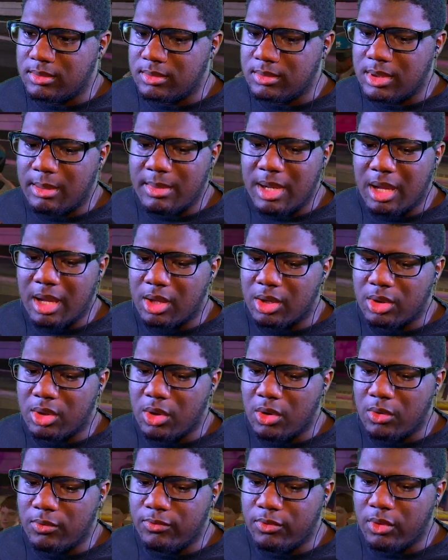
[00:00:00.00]
I'm not gonna
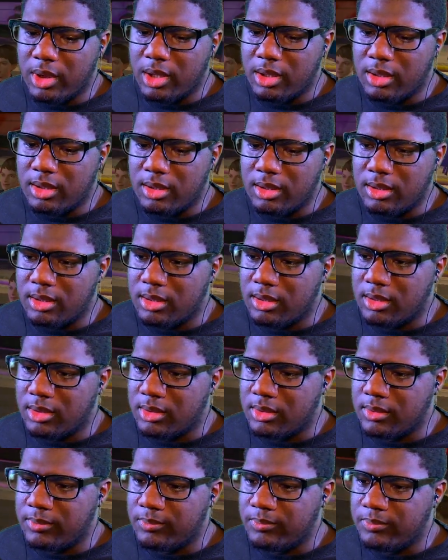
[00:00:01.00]
code for it.
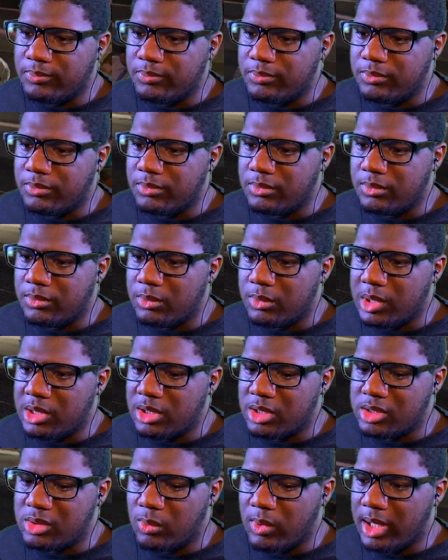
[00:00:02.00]
10 copy. We
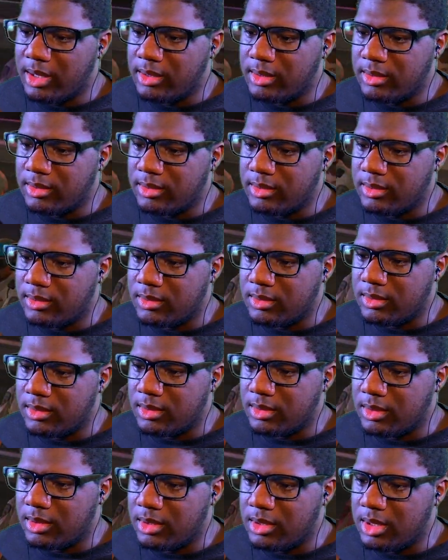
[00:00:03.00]
just wait.
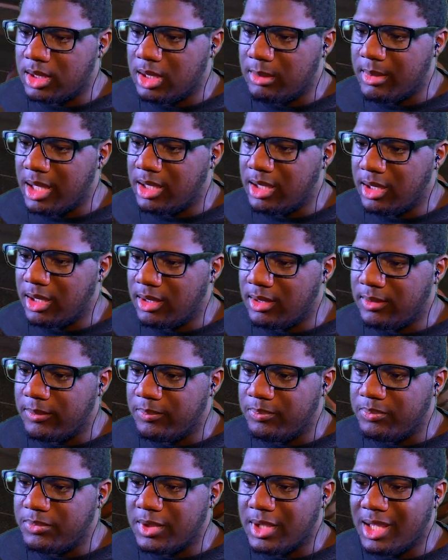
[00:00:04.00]
Did he make it?
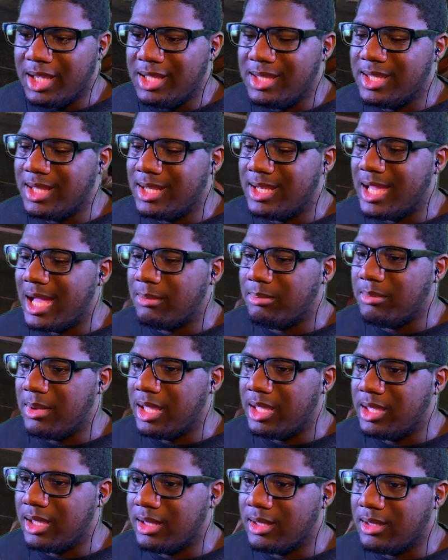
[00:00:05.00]
Oh, he did not
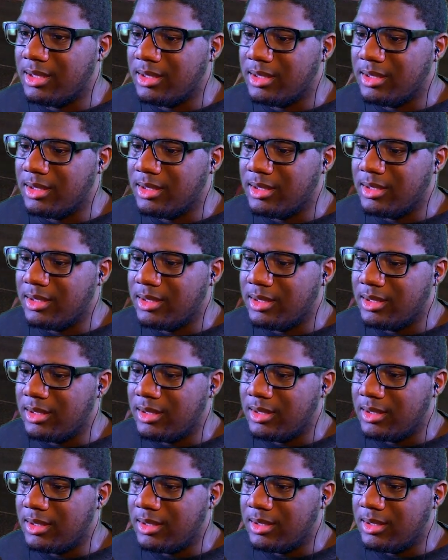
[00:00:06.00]
make it. They're
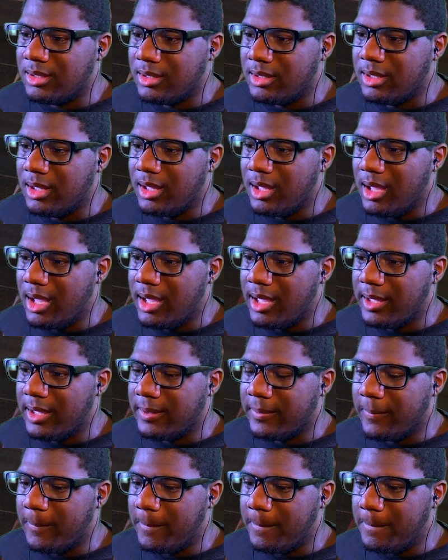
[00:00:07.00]
DOA.
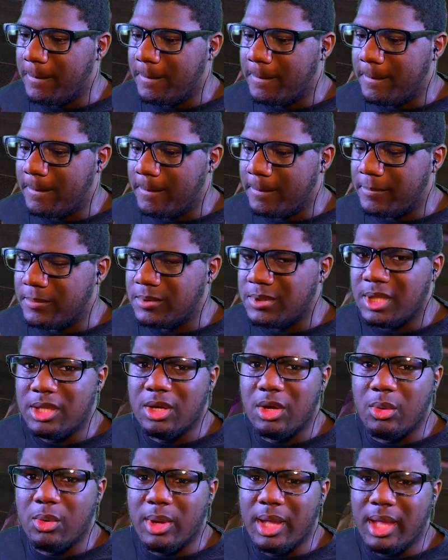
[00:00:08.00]
Uh,
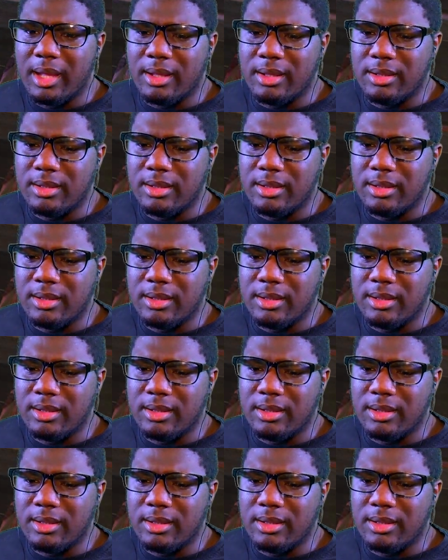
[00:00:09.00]
DOA.